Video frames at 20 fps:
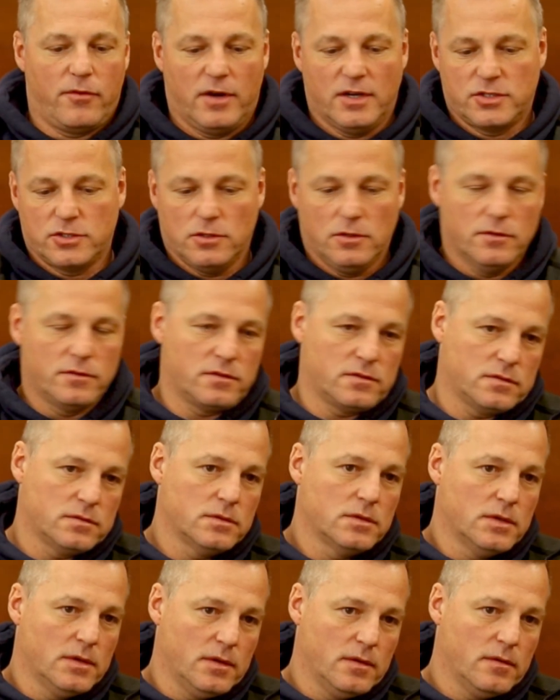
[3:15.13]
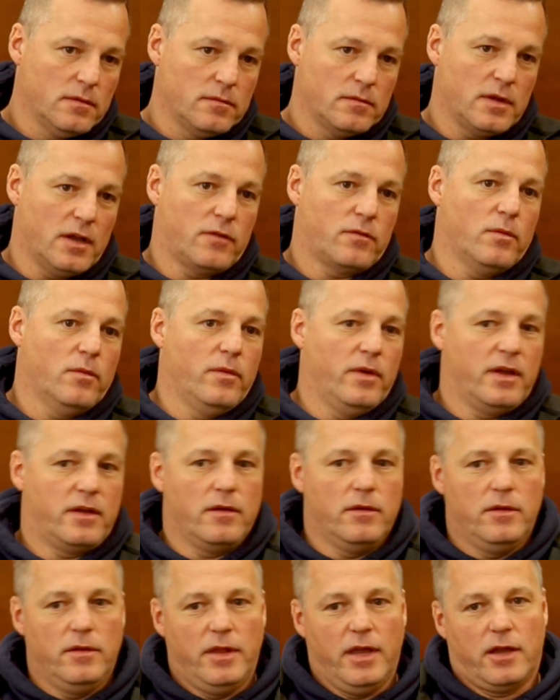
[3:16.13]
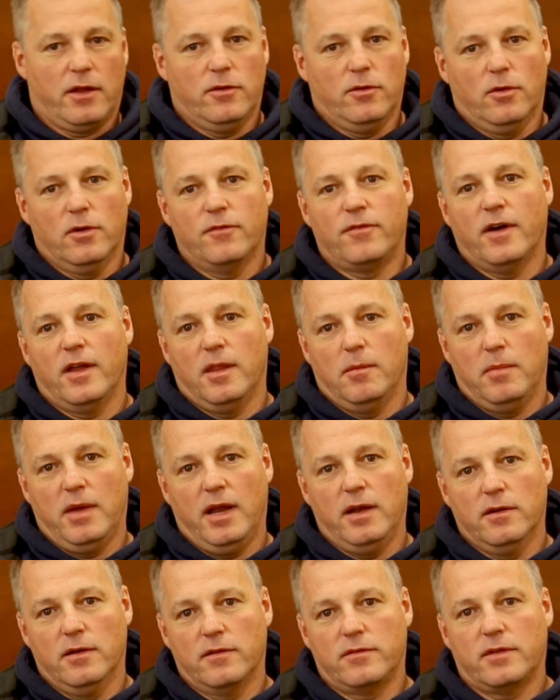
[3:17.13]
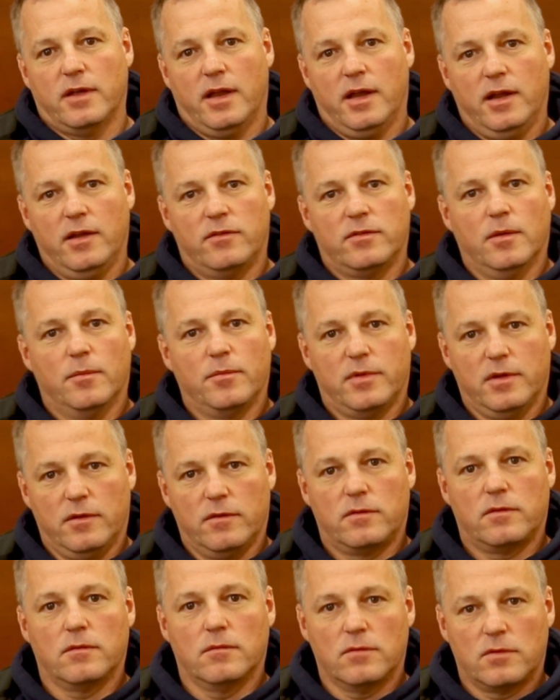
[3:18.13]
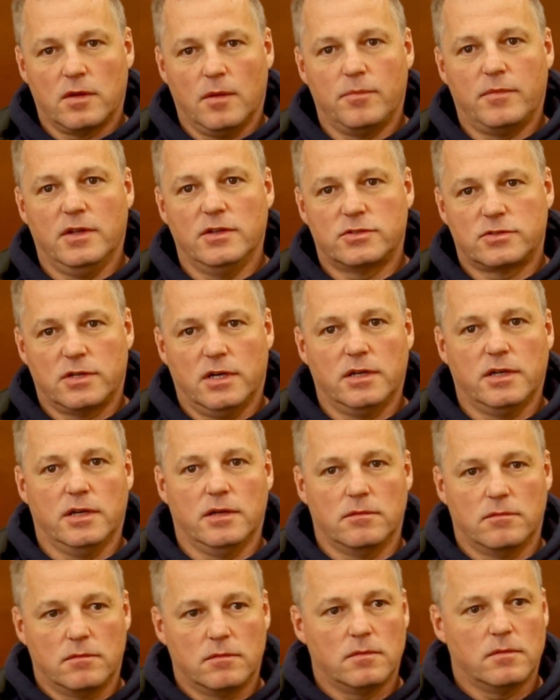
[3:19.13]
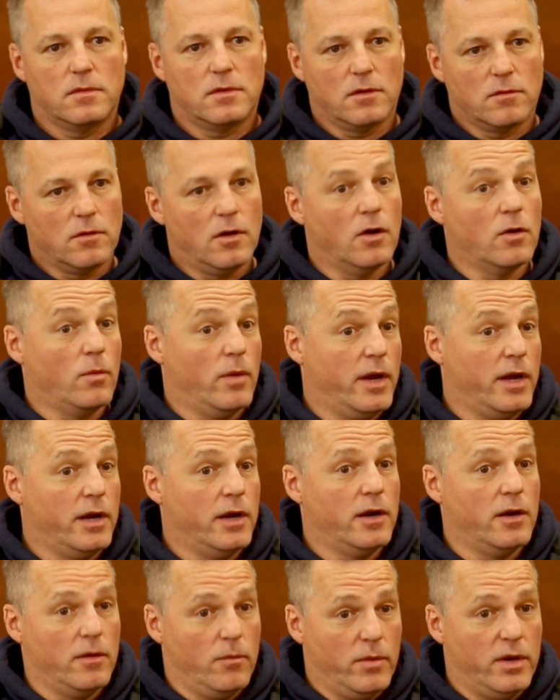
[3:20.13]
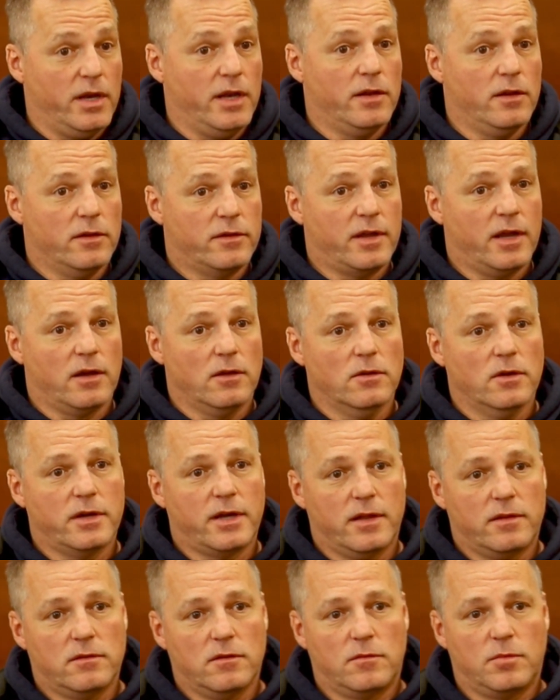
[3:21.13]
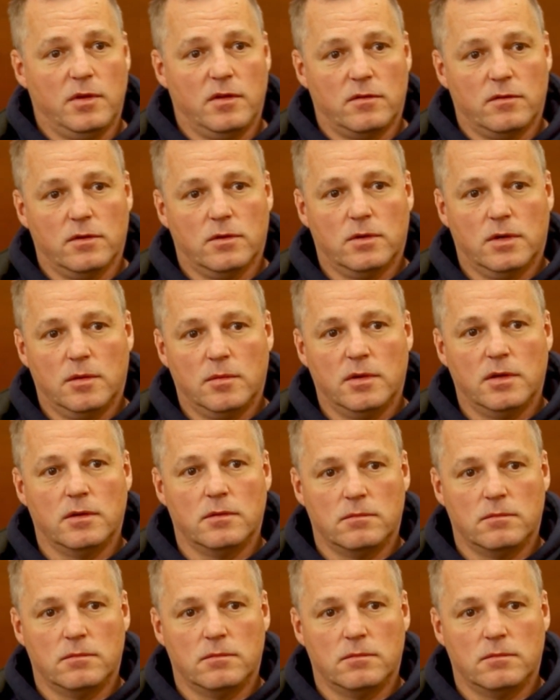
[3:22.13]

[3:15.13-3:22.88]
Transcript: thresholds that's when they, they can notify the maintenance that, hey, something's, something's trending the wrong way here and we need to take a look at this piece of equipment.